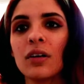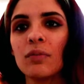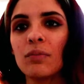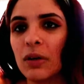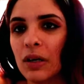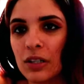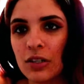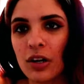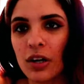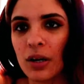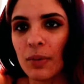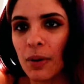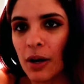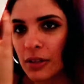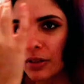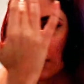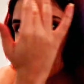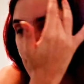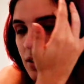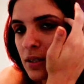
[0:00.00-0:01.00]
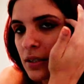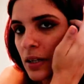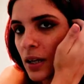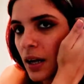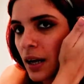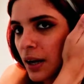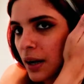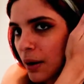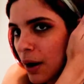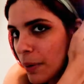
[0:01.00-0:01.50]
me talking about this
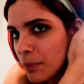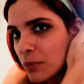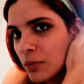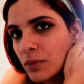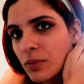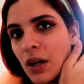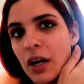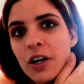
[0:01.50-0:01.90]
and I'm, um,